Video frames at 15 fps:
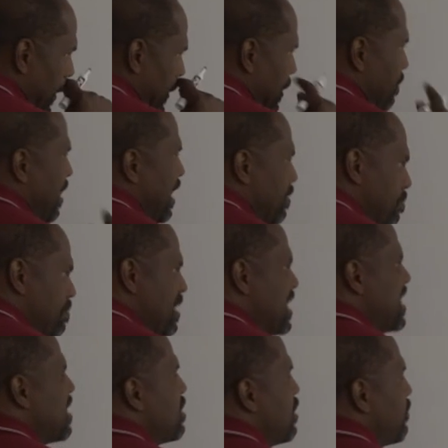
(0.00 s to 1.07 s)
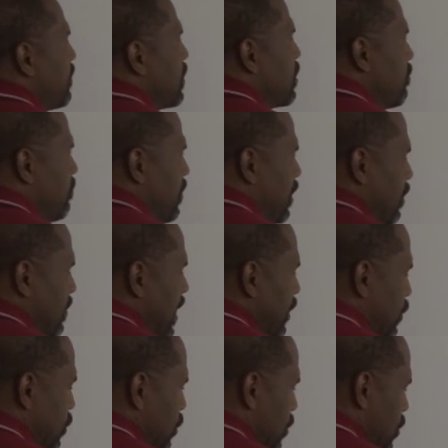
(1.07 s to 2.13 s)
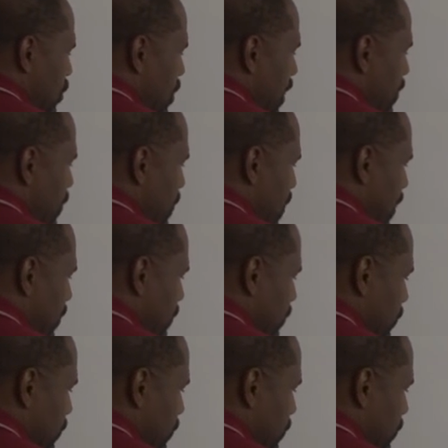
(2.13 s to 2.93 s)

They make many different configurations. Here's another one.